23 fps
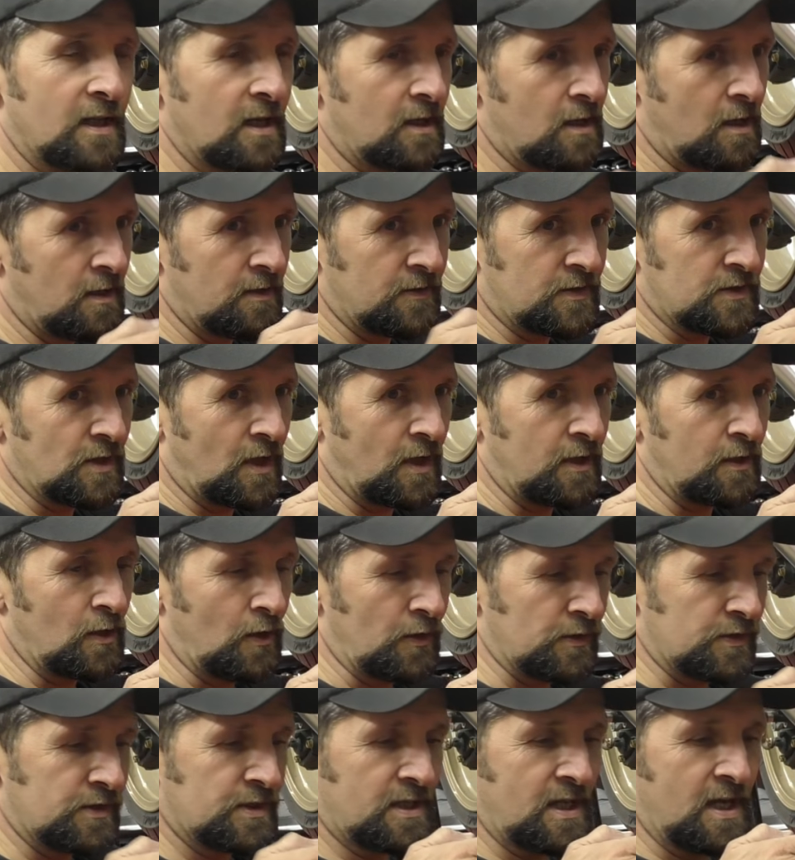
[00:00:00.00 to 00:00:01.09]
They're kind of side
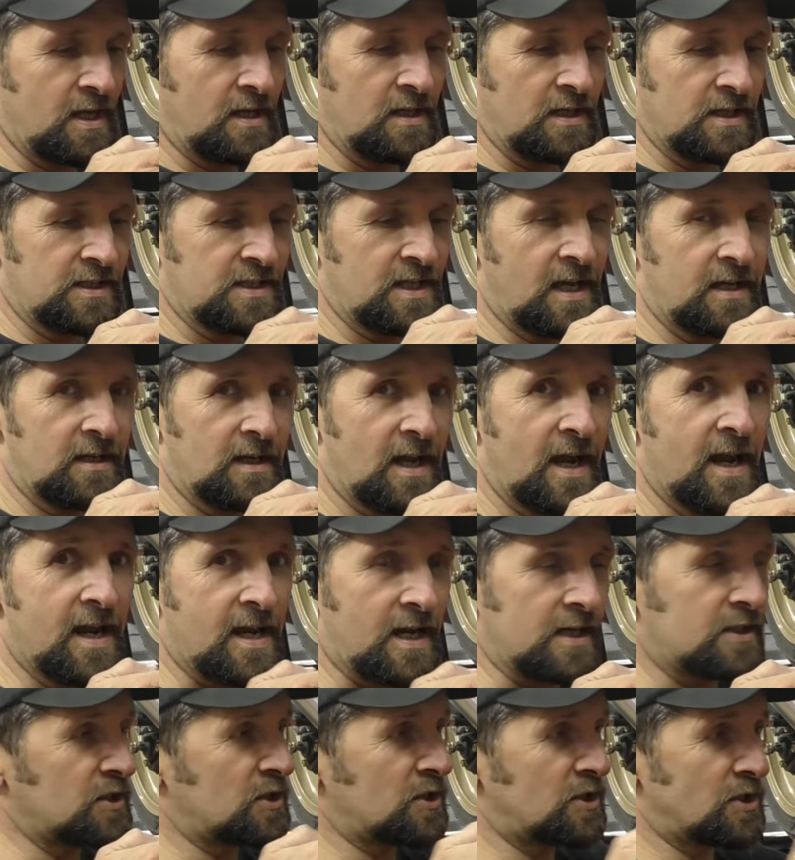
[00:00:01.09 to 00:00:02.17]
on, so they're going to take
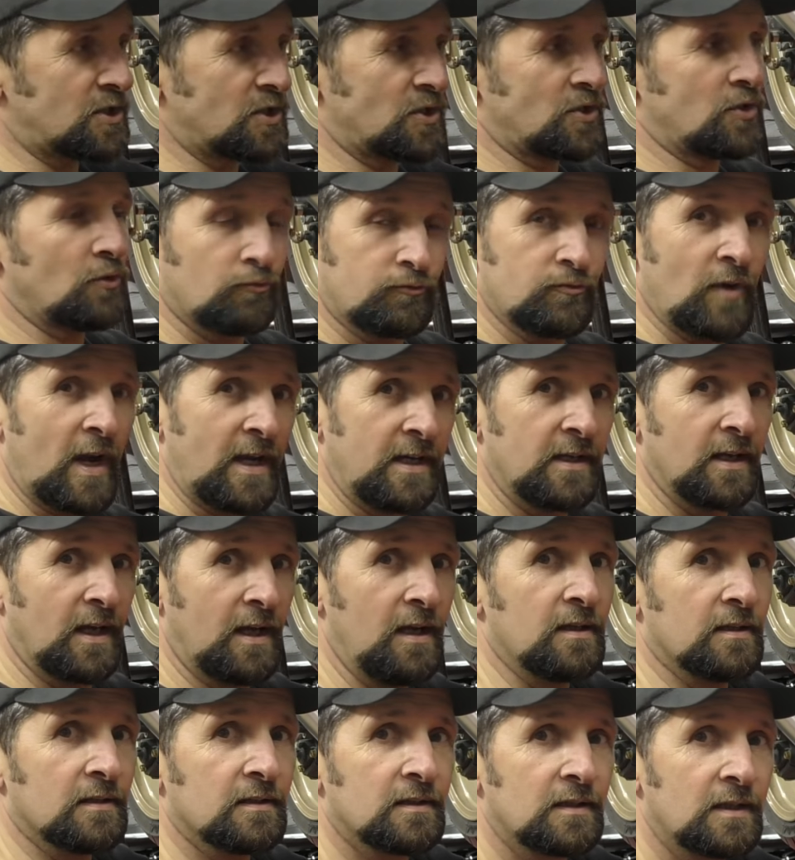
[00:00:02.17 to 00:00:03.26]
air straight
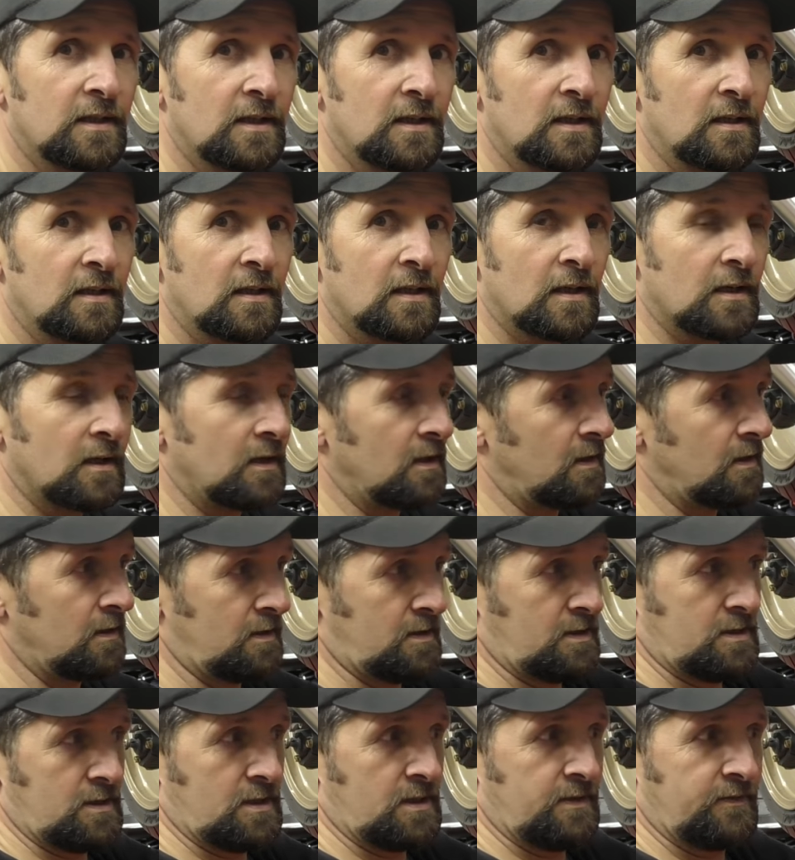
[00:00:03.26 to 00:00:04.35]
in uh,
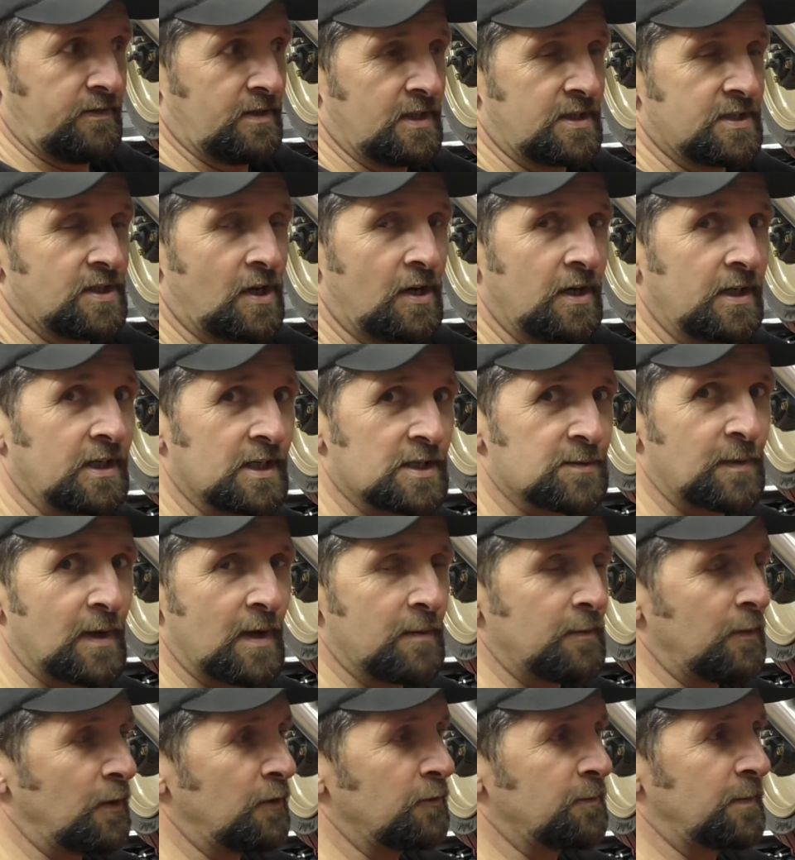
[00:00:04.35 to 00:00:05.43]
uh, uh, even the tiniest bit
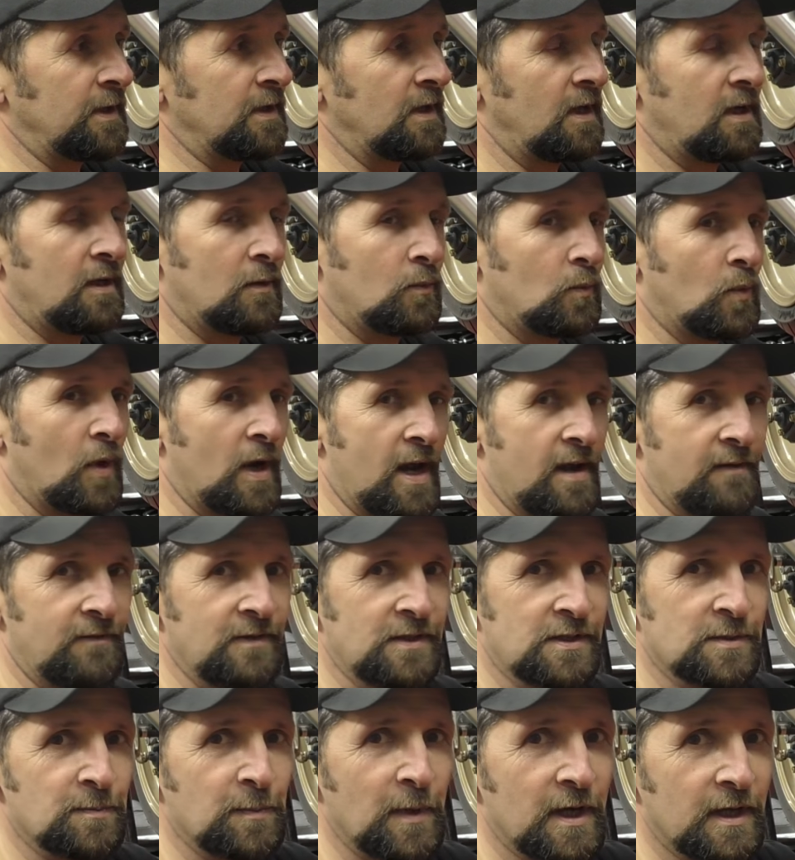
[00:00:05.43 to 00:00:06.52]
of movement at whatever
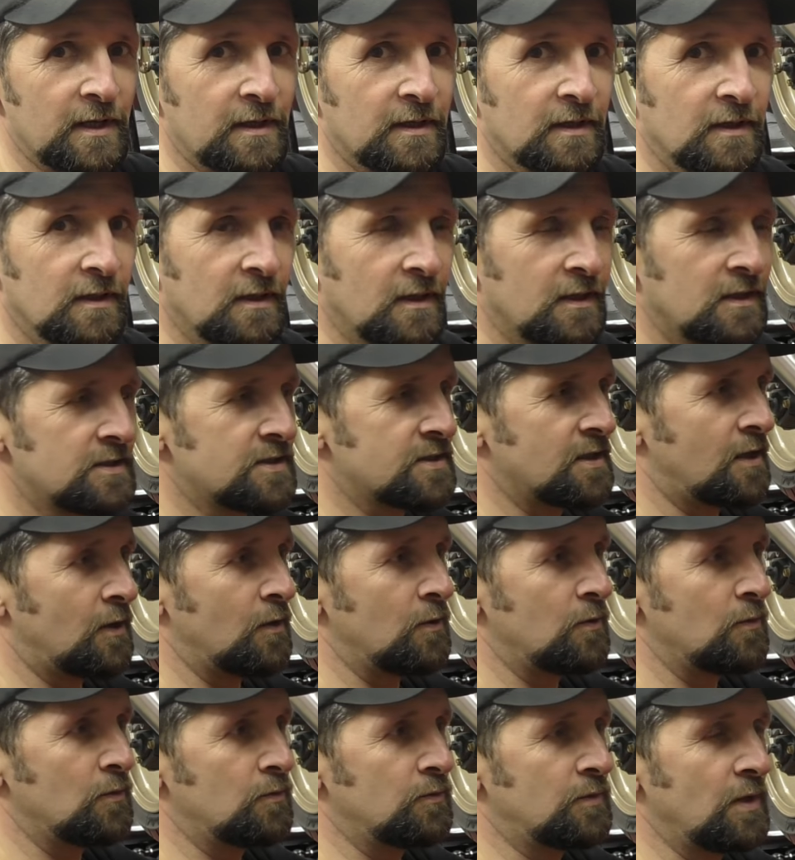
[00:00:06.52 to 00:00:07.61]
speed.
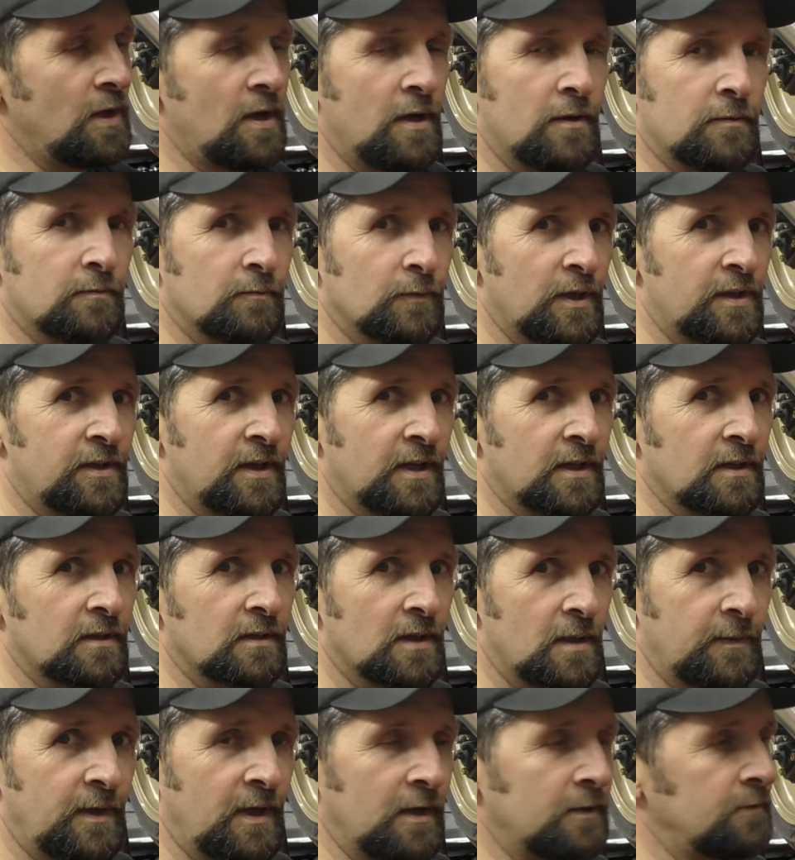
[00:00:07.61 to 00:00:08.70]
So, don't know. What do you think?
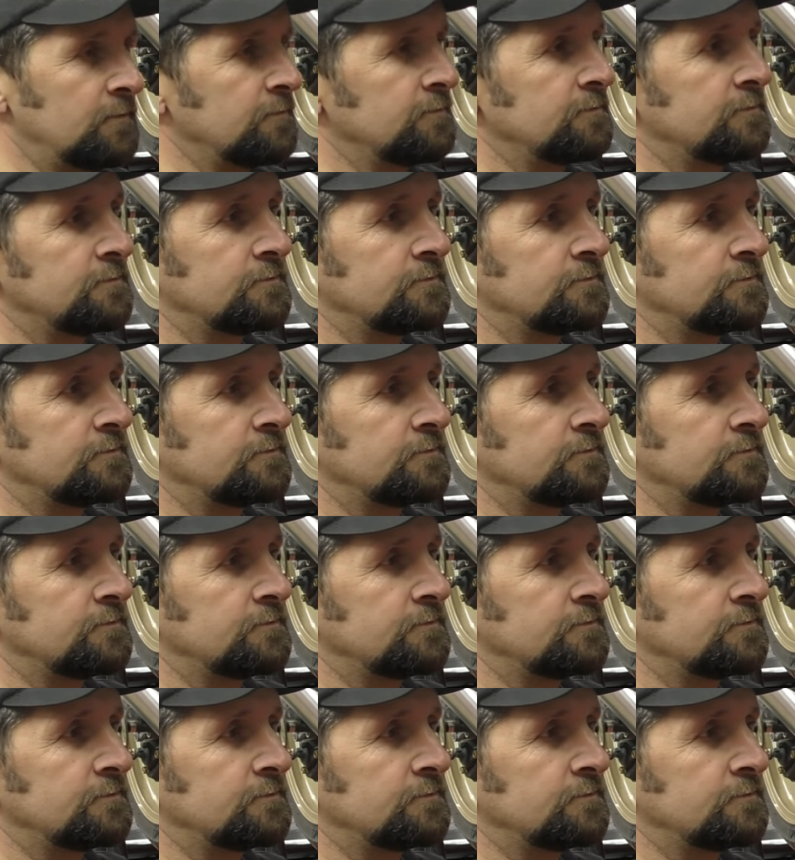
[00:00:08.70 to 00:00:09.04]
Let me know.